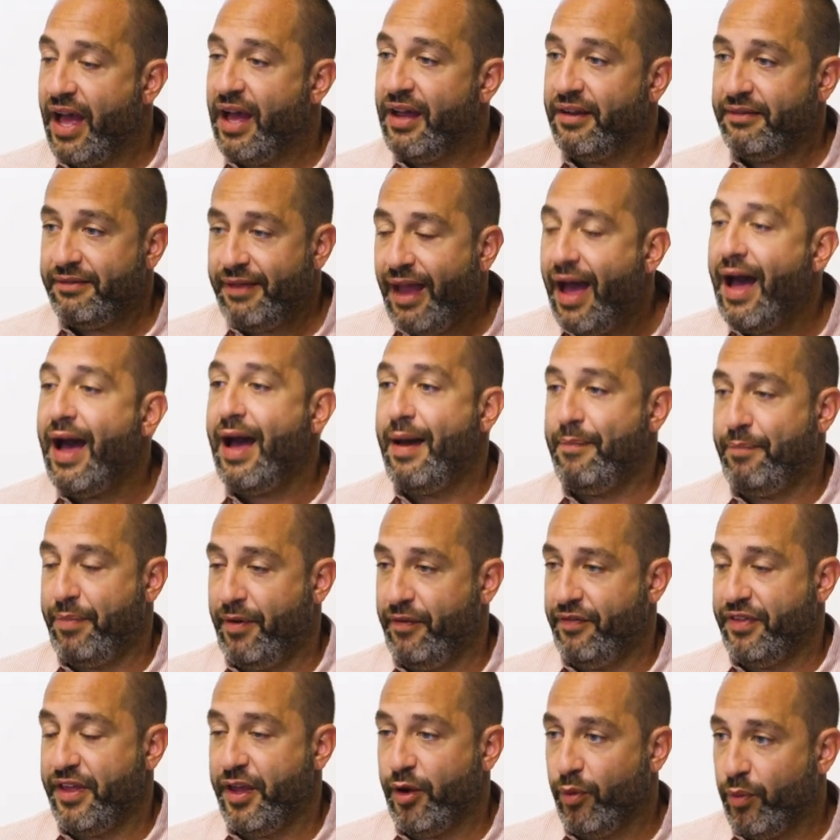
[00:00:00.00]
on top
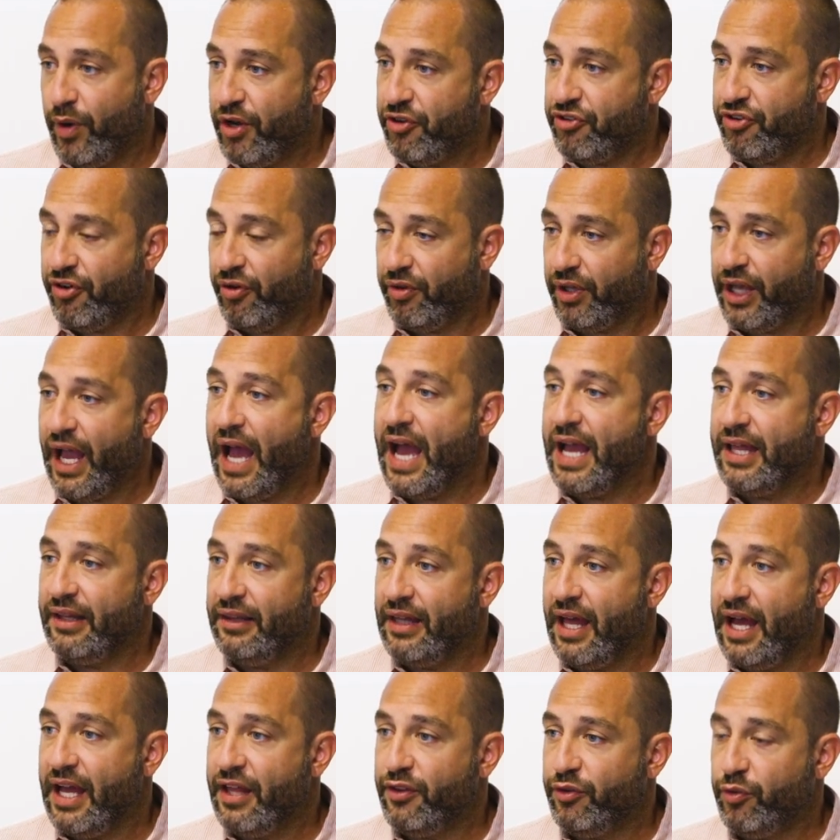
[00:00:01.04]
of the original
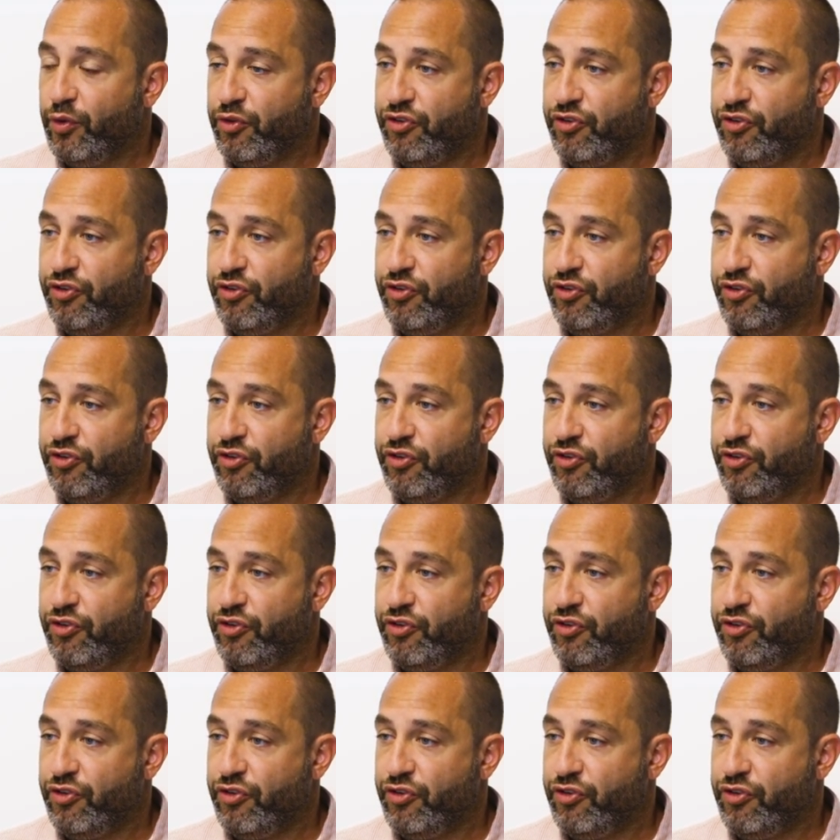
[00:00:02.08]
guidelines,